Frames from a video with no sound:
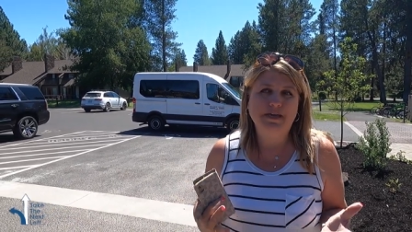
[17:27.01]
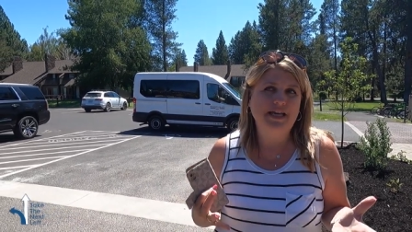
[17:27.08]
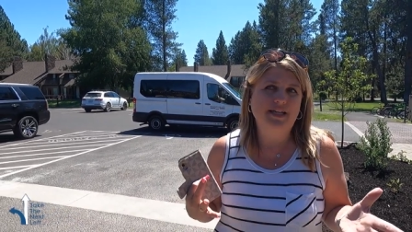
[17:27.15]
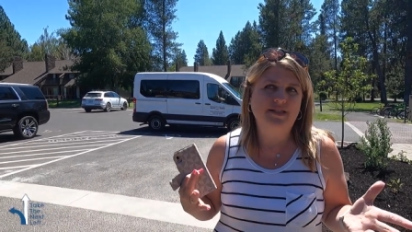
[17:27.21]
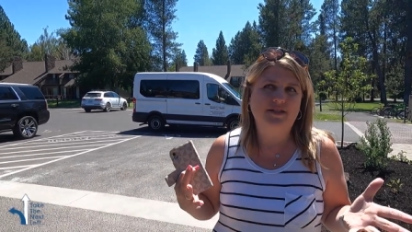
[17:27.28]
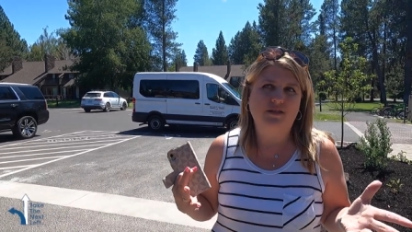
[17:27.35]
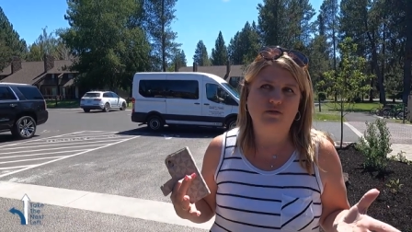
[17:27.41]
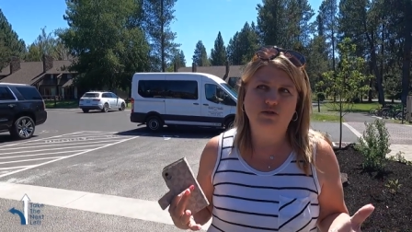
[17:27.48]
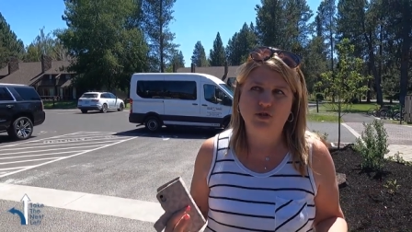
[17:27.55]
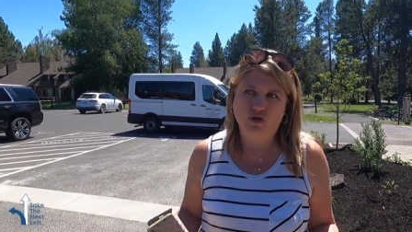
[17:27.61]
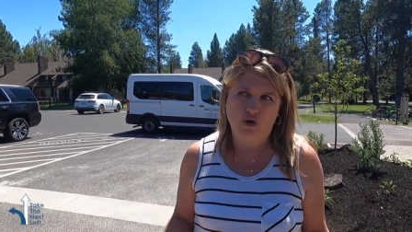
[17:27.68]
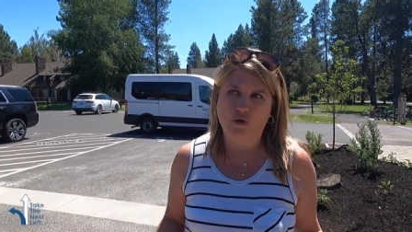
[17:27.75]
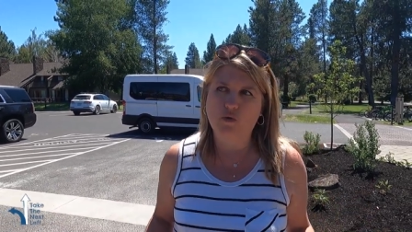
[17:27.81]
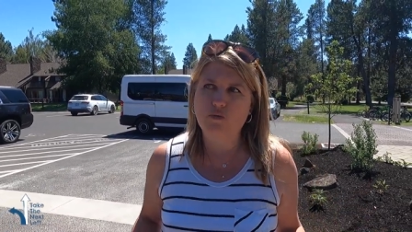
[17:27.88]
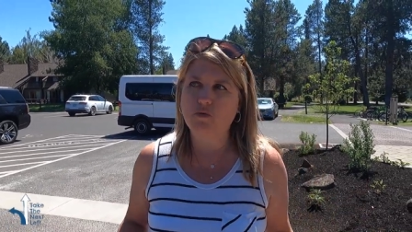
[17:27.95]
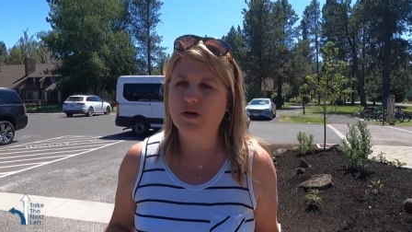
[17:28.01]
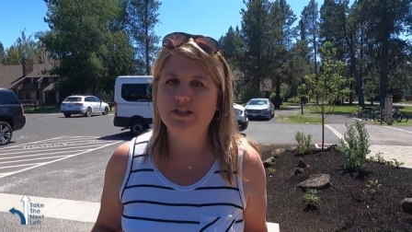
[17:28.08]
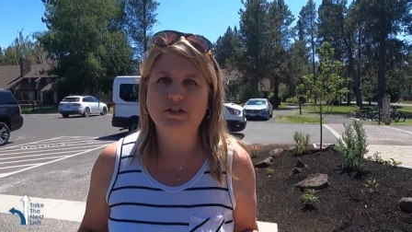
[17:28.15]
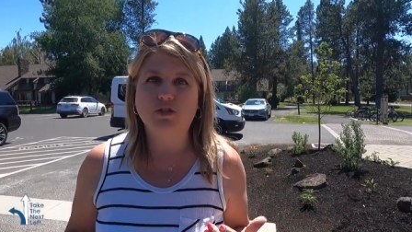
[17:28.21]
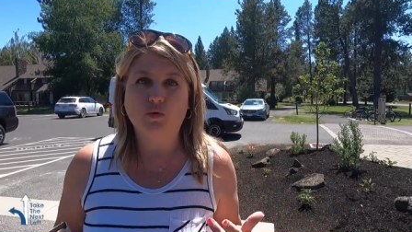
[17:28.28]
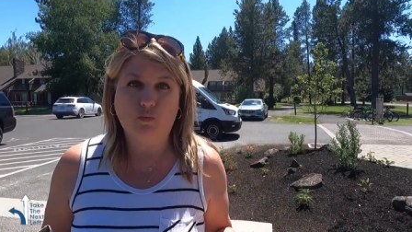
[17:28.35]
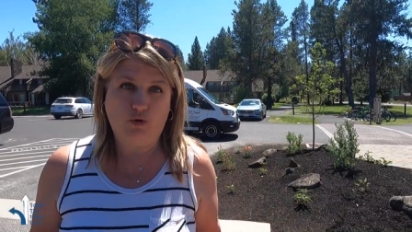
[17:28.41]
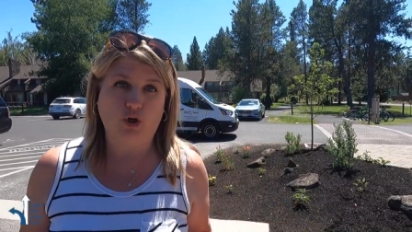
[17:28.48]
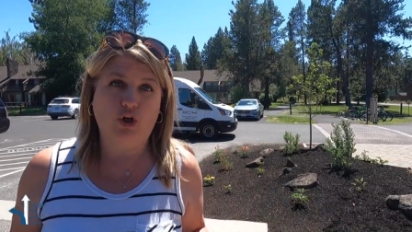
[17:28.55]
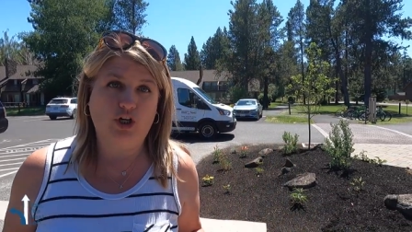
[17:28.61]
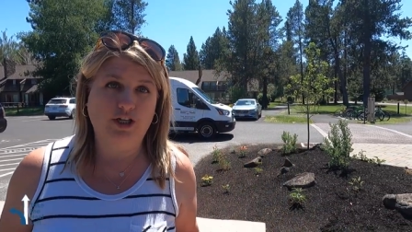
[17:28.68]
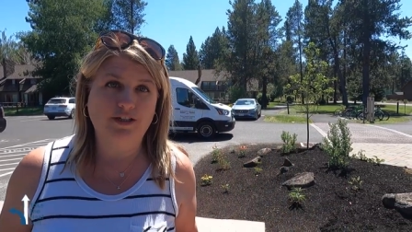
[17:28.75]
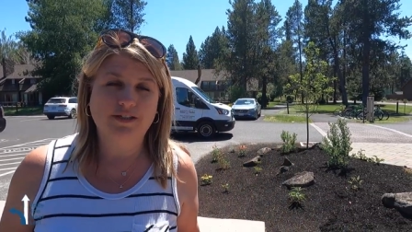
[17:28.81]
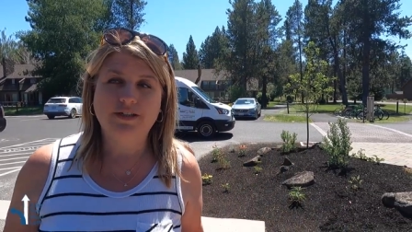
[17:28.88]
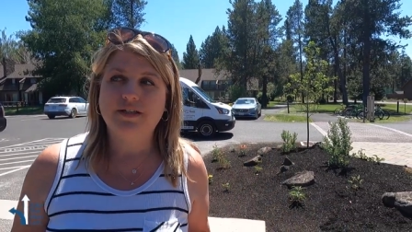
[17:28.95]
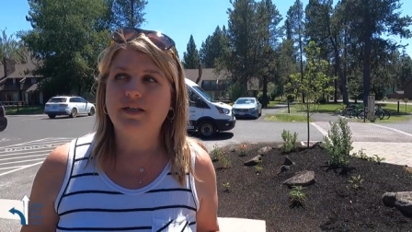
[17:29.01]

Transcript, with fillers: because there's no one to work.